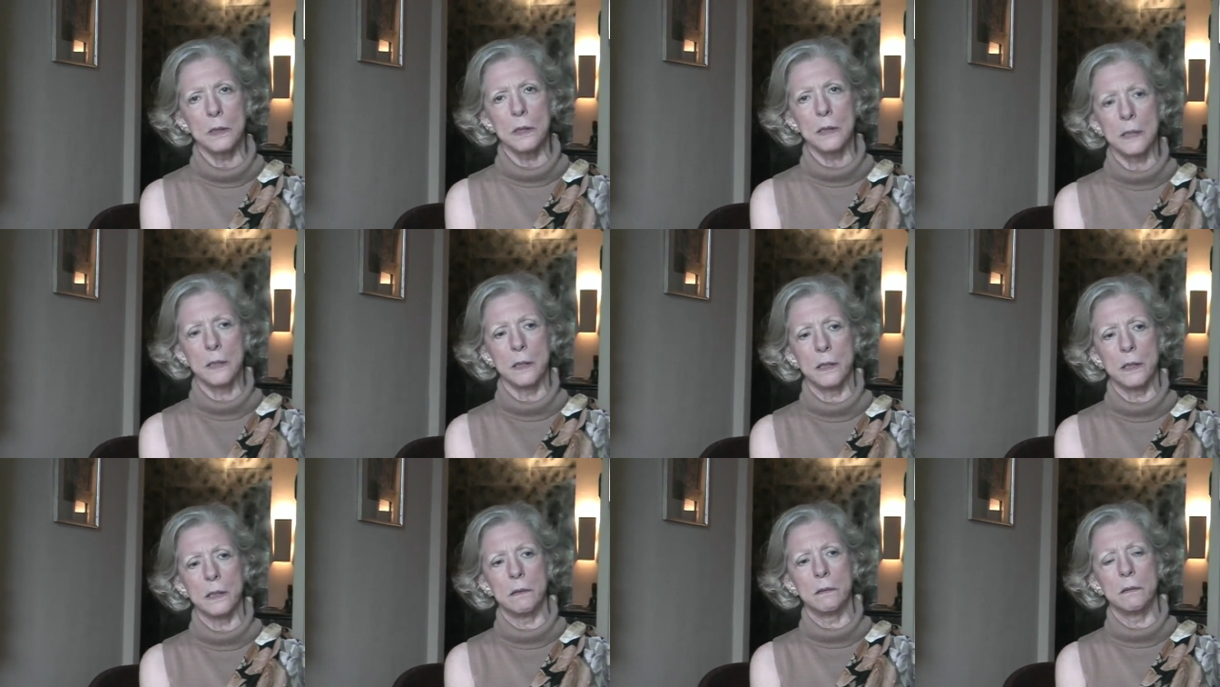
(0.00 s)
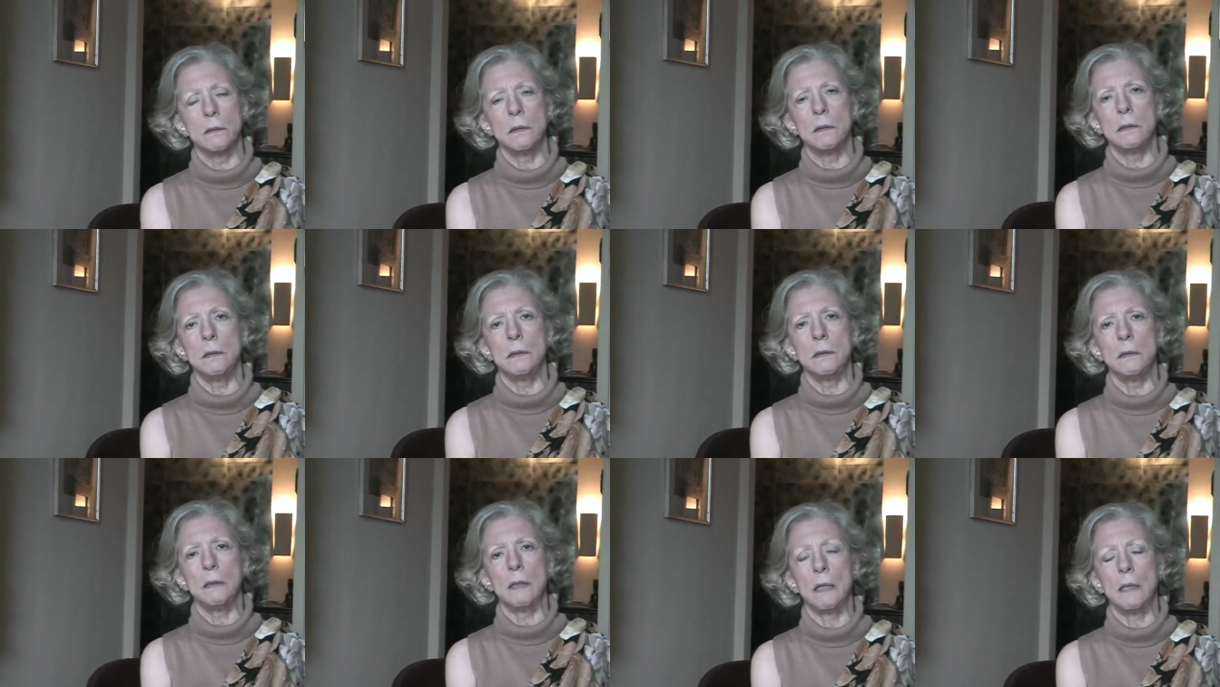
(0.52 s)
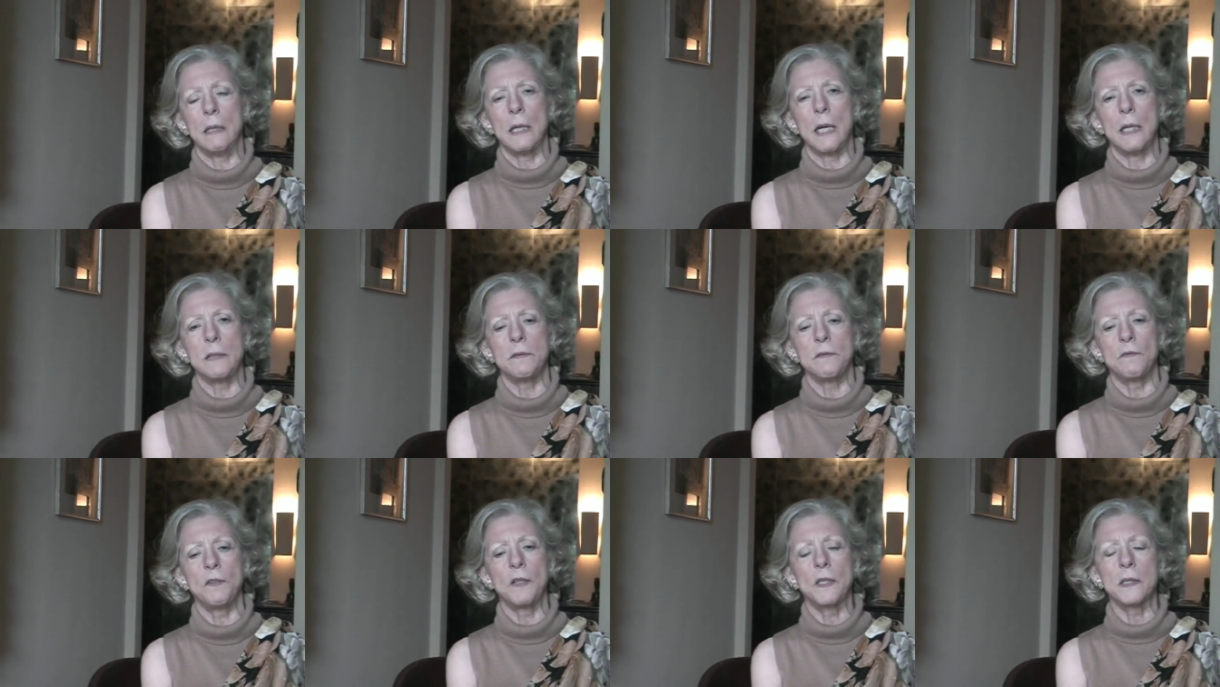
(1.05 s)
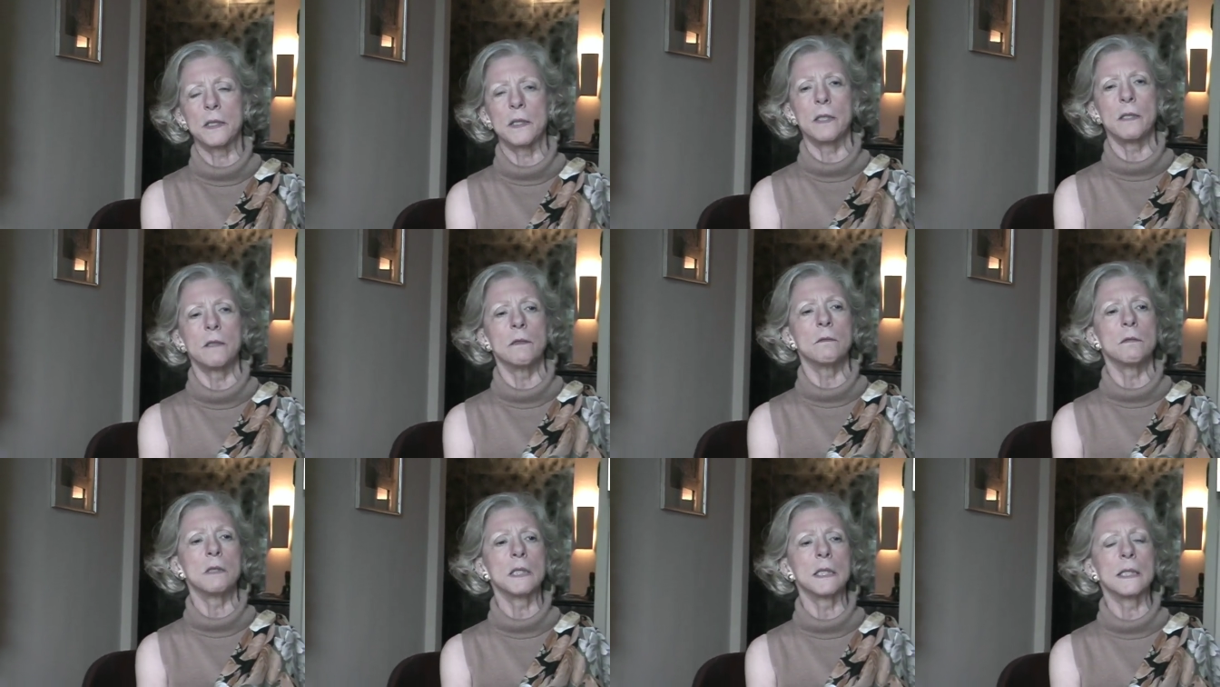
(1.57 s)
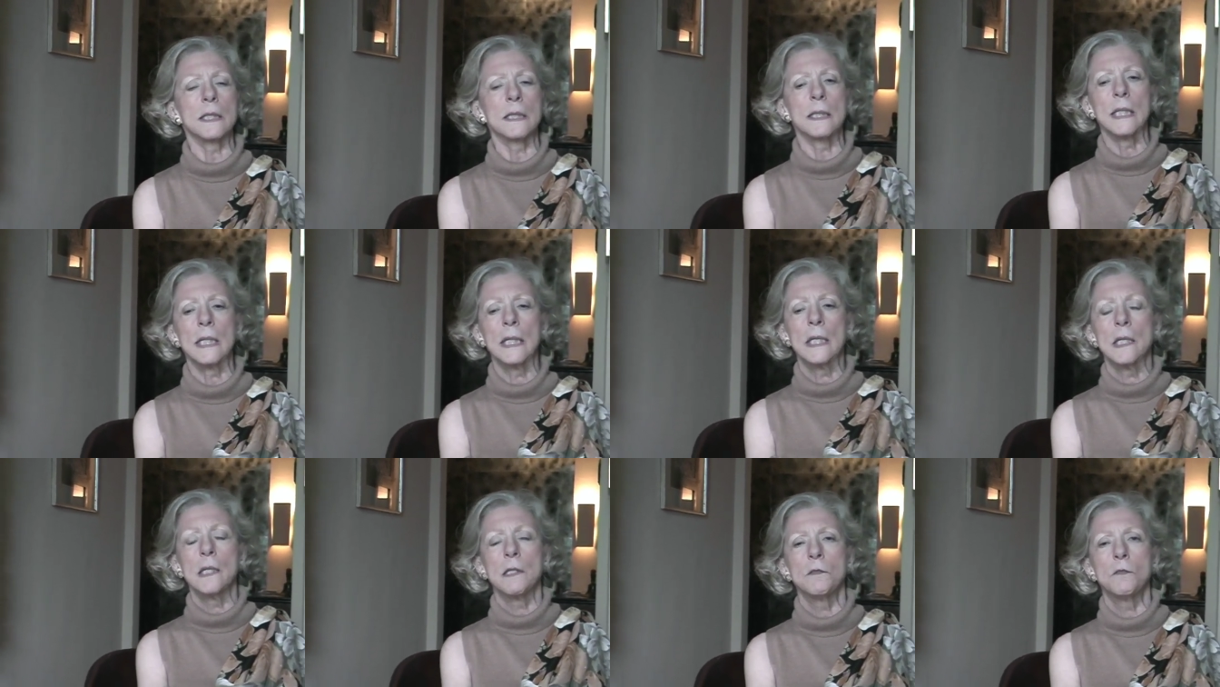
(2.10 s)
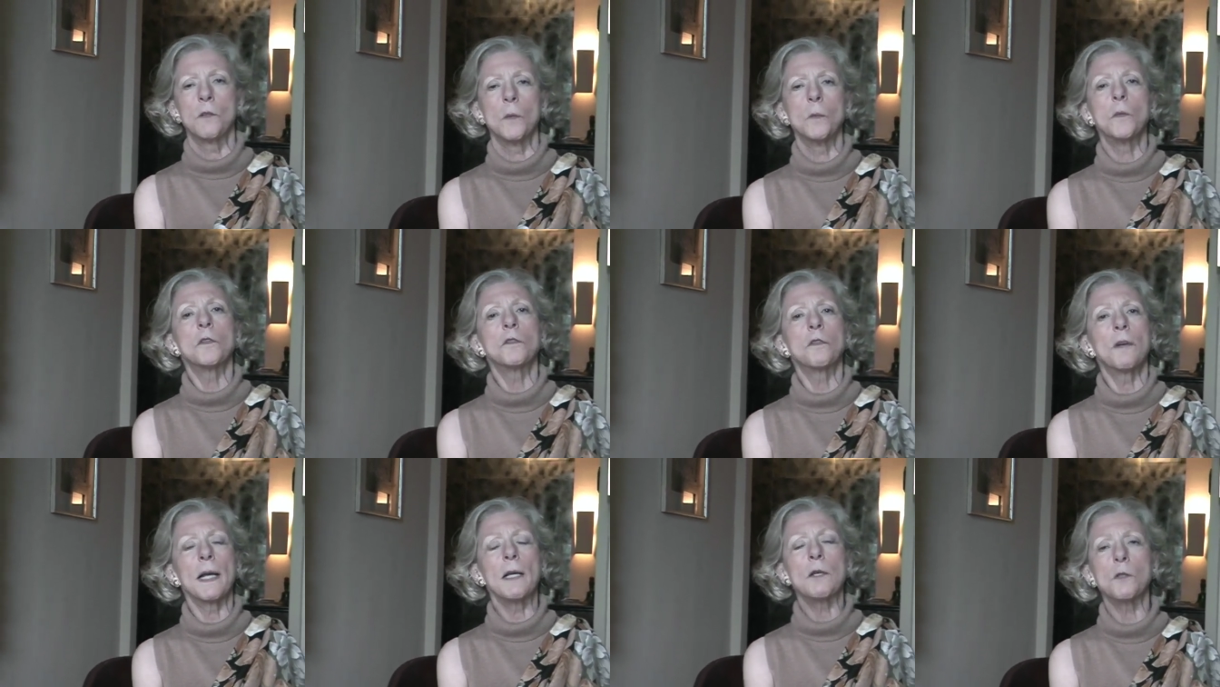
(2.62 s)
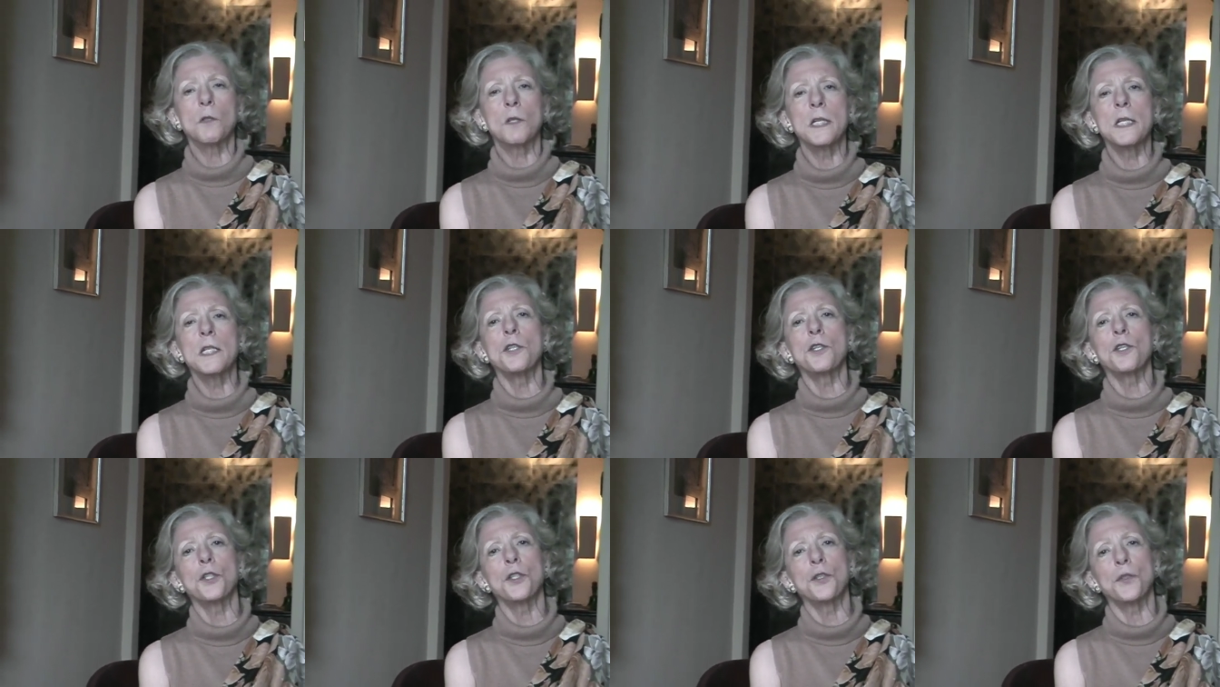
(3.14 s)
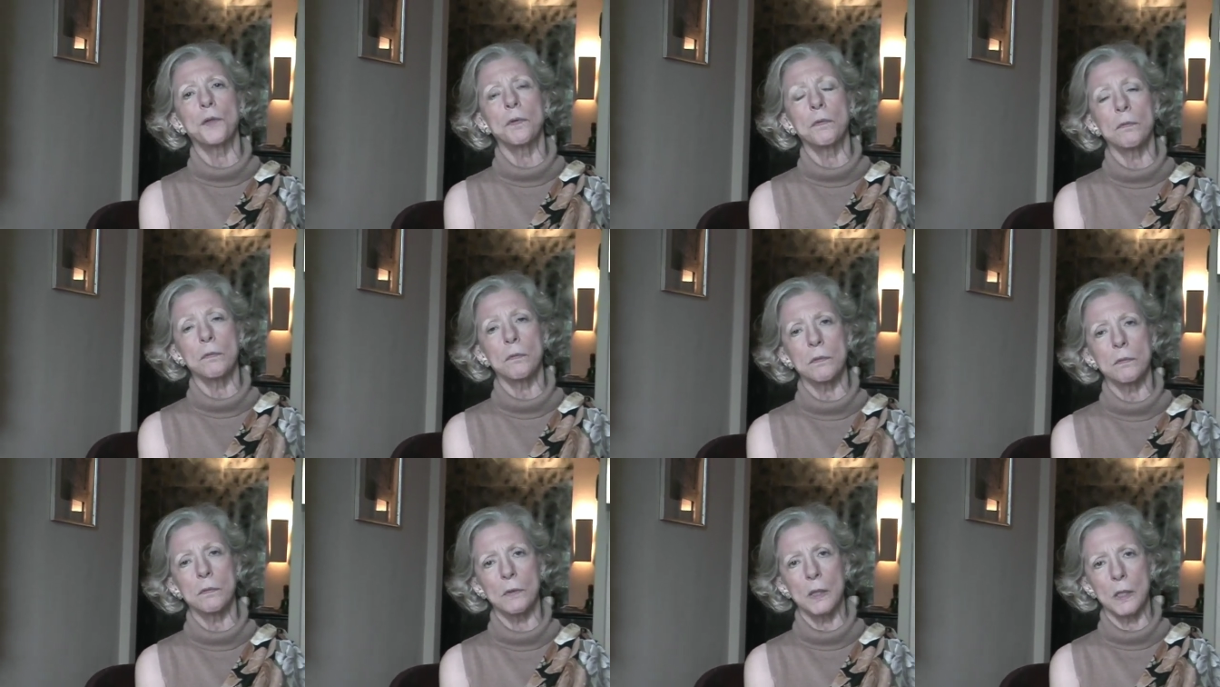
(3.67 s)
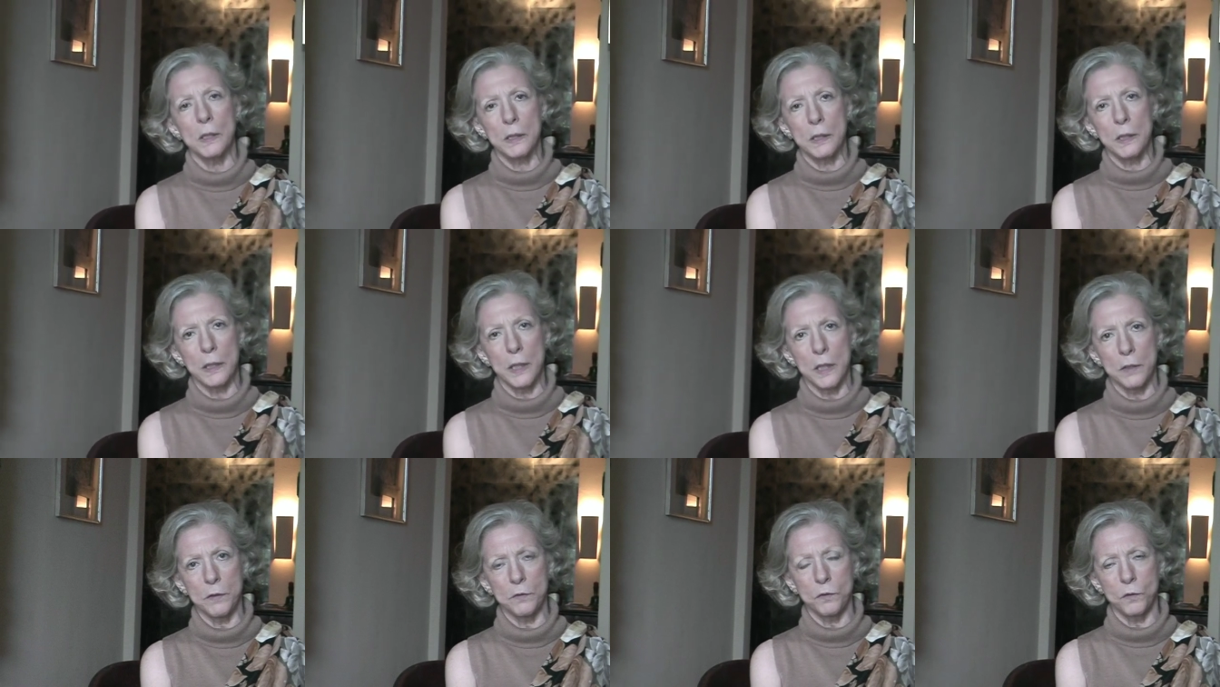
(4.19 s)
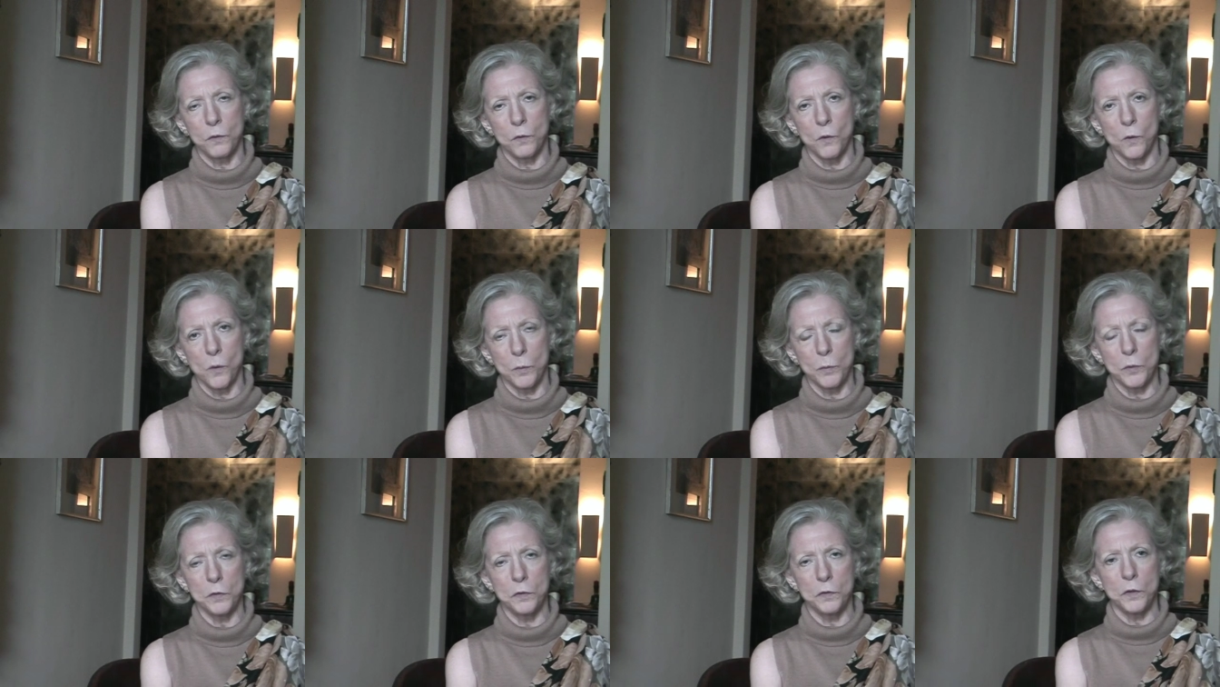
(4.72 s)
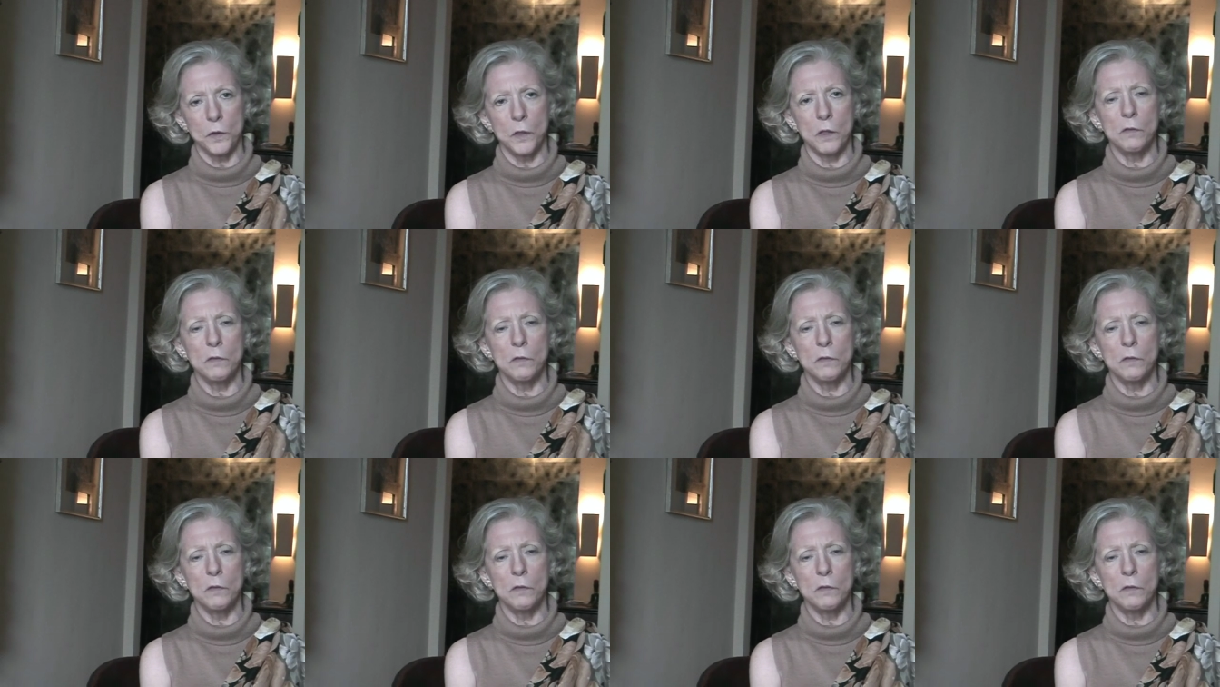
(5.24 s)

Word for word: Mm -hmm. uh, I felt that it was a form of recognition rather than a form of,